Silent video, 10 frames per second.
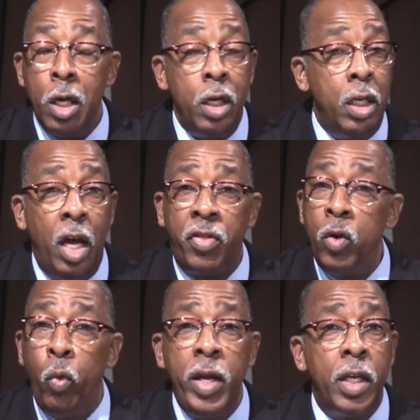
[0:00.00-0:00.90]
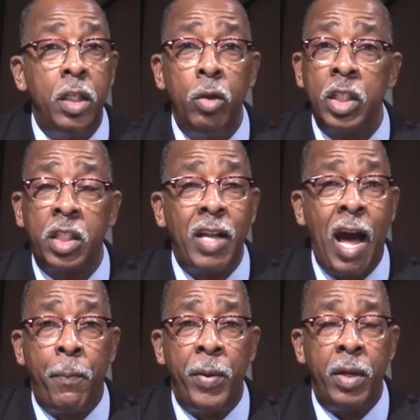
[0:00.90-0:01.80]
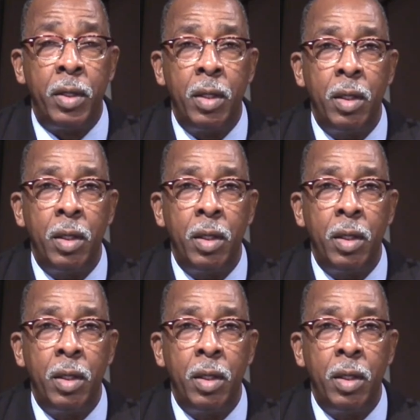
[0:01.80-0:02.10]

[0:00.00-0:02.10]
Nothing we can do to stop it.